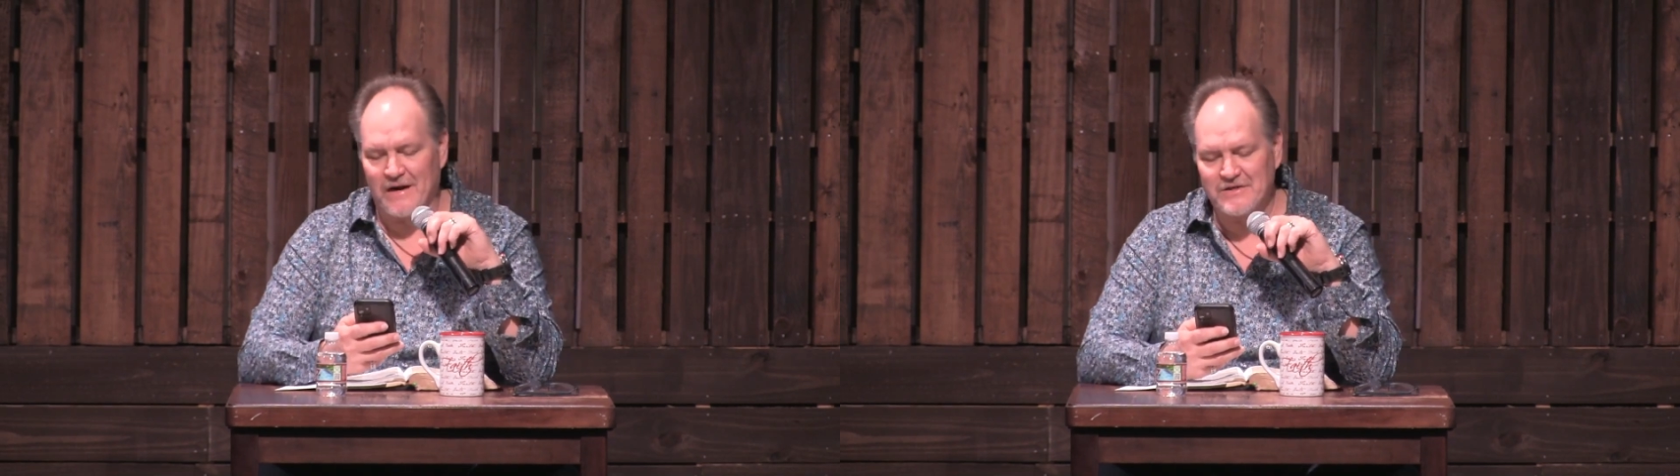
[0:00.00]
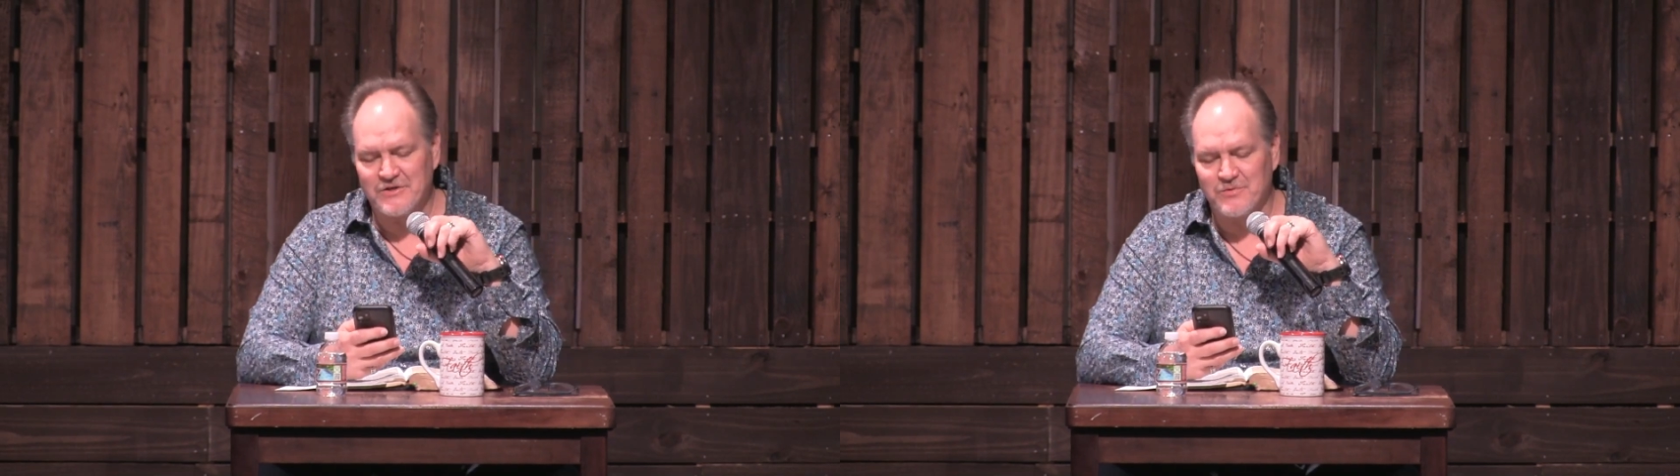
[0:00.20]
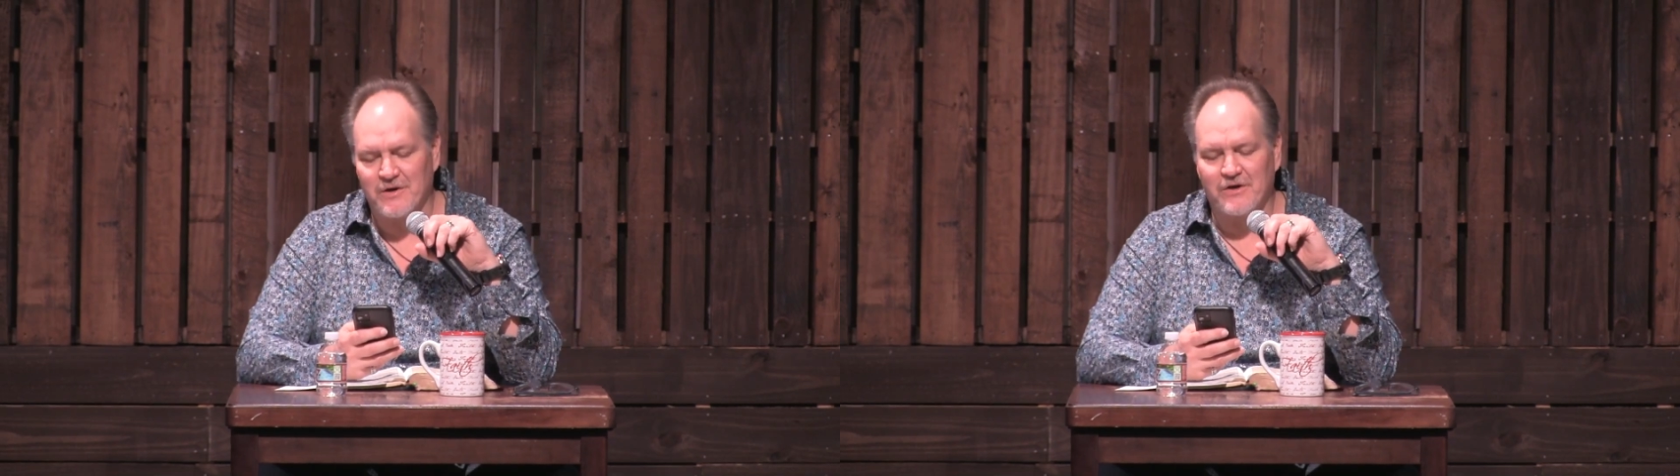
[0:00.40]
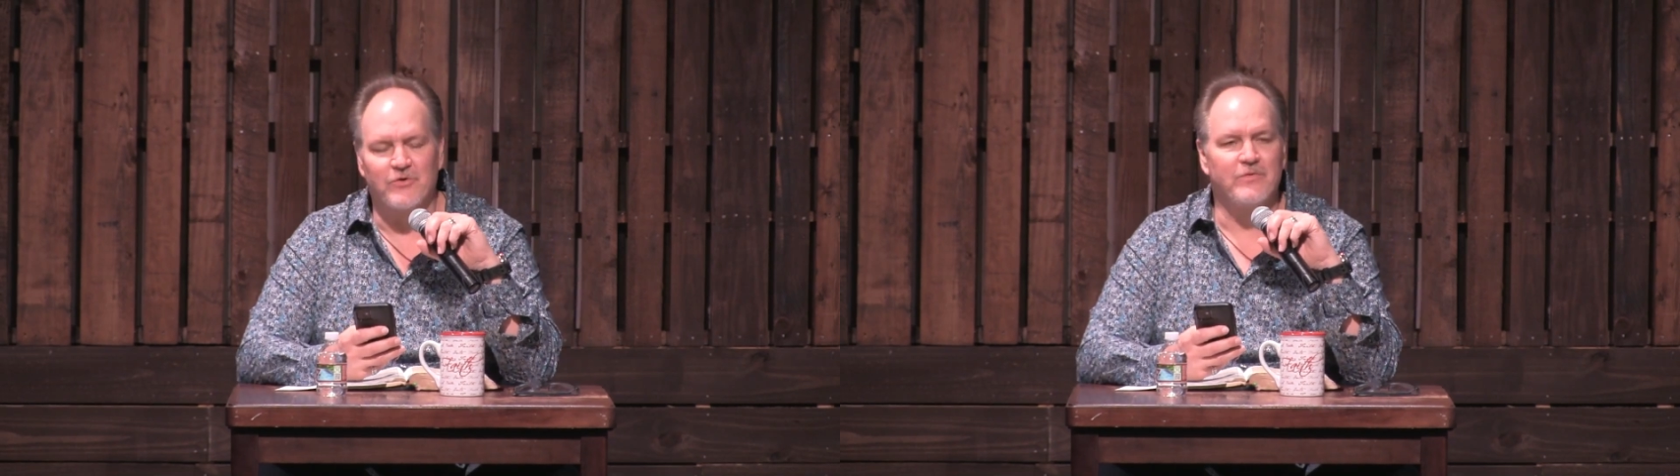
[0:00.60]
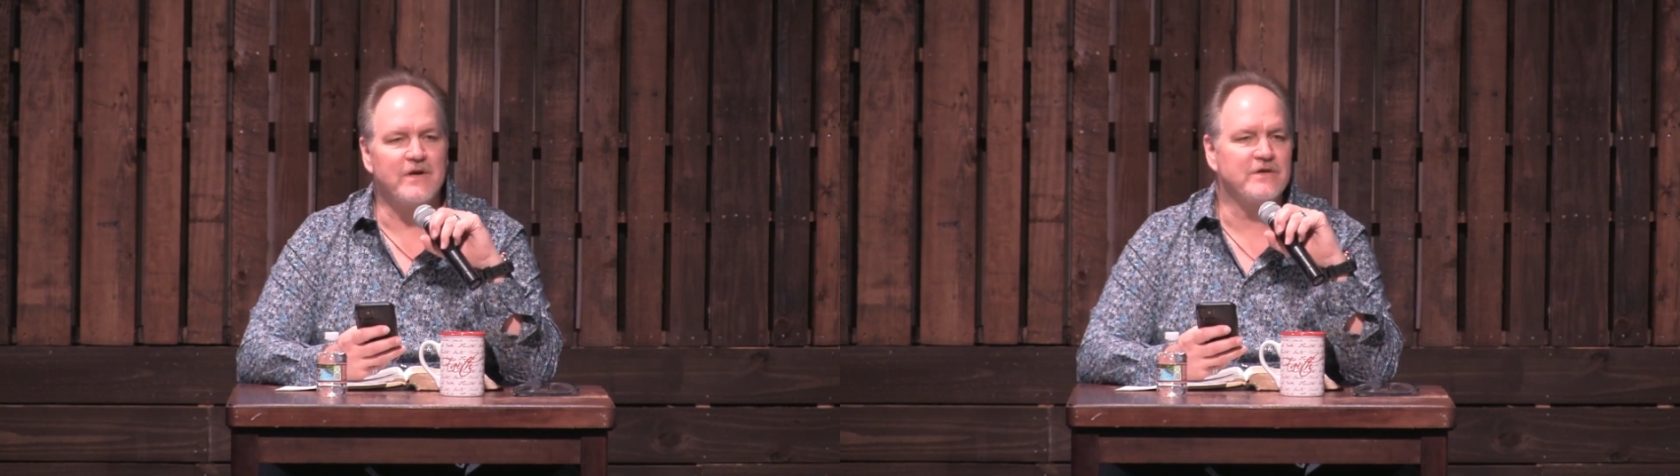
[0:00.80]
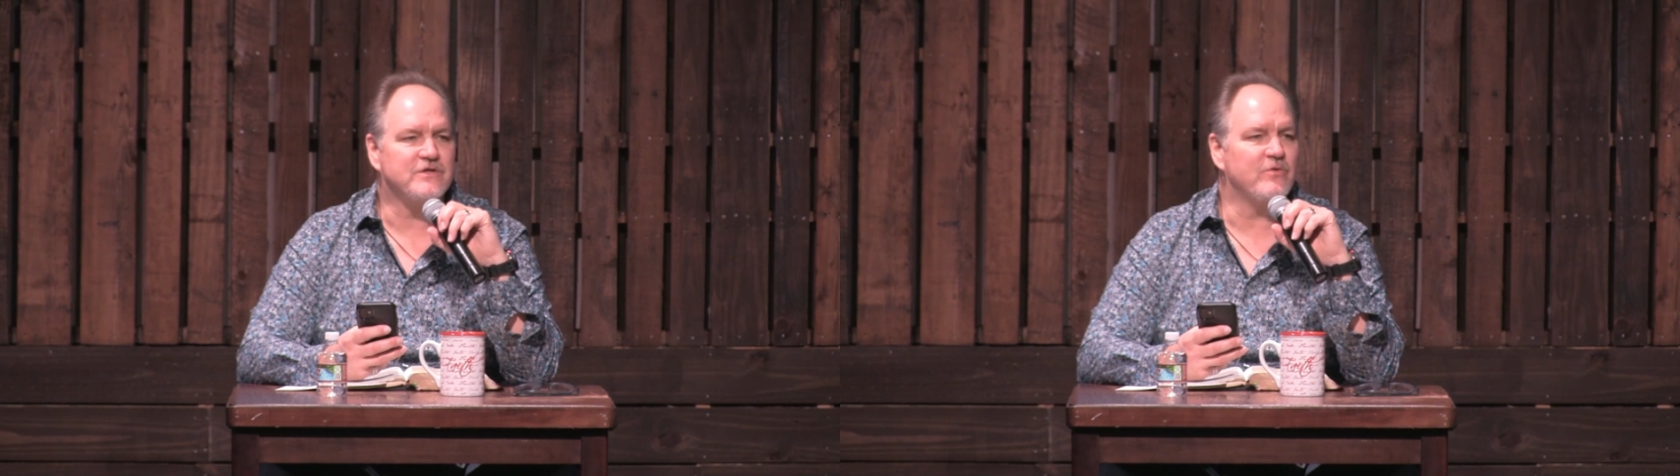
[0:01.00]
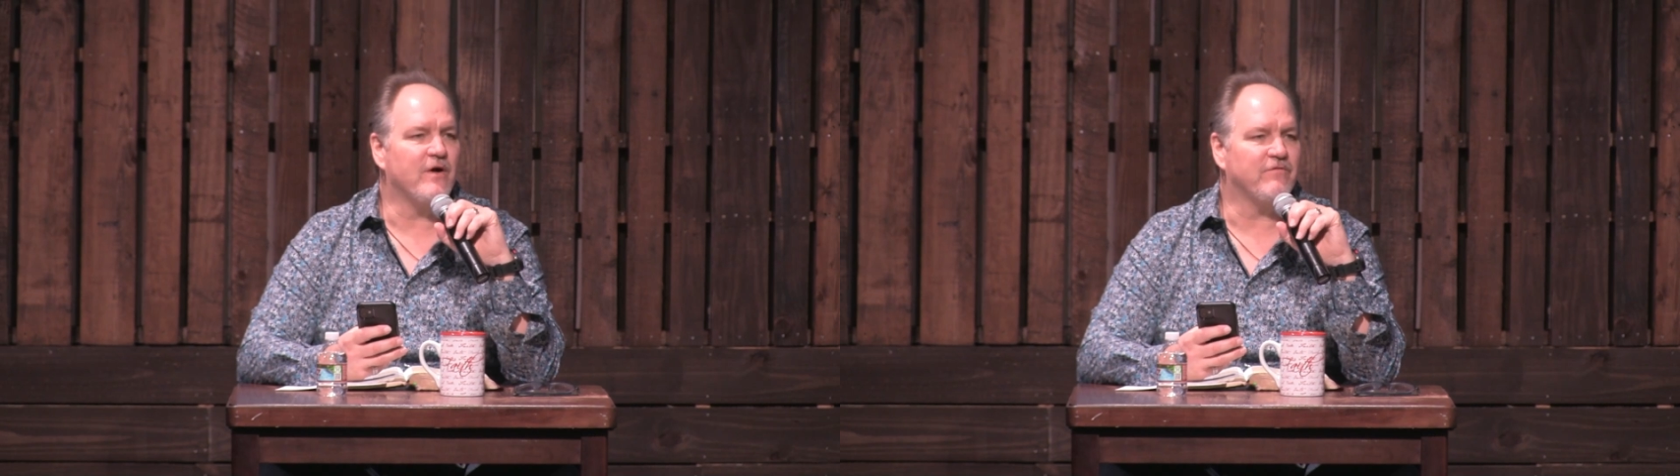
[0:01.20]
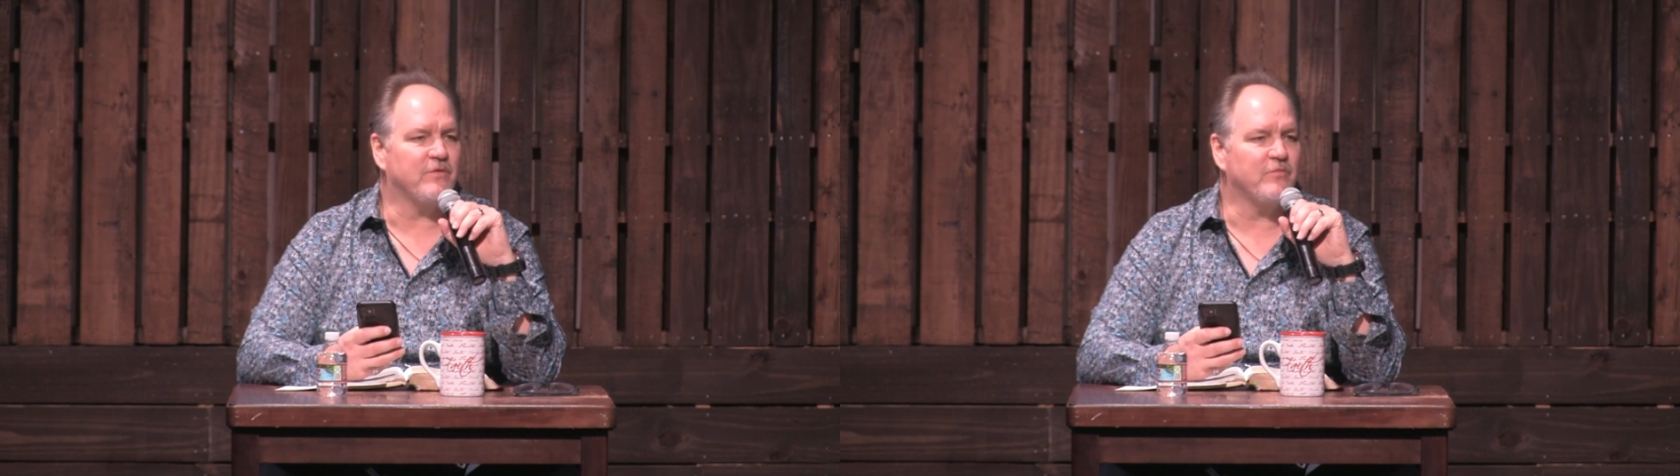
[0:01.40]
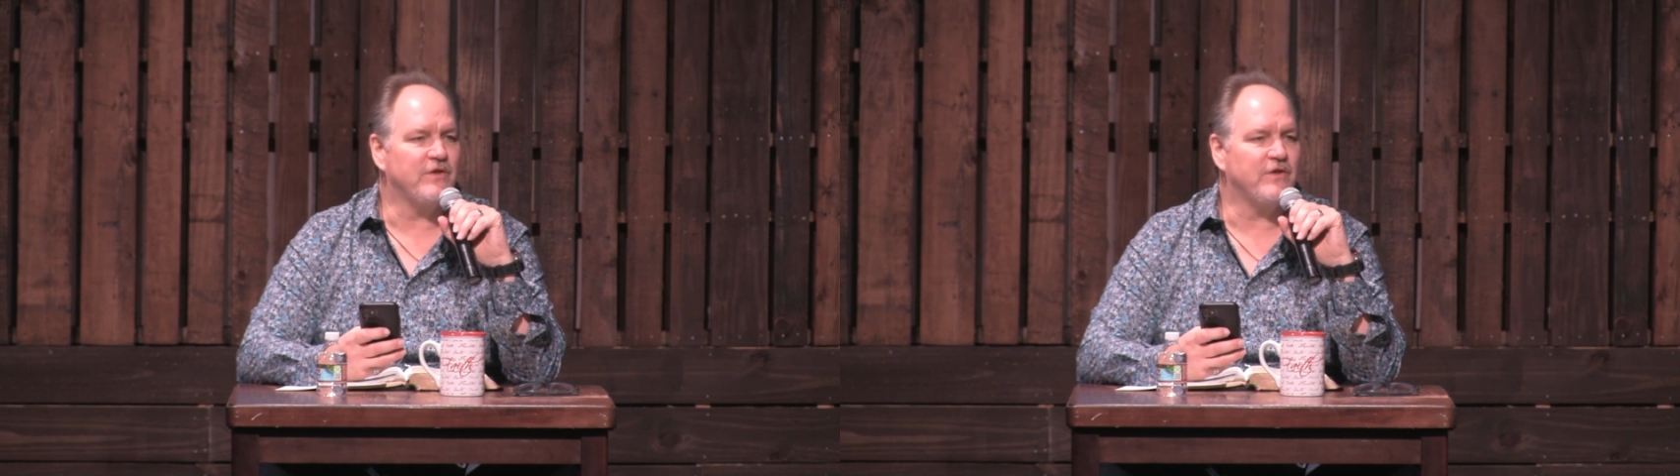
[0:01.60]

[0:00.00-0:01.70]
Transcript: I just wanted to read two of them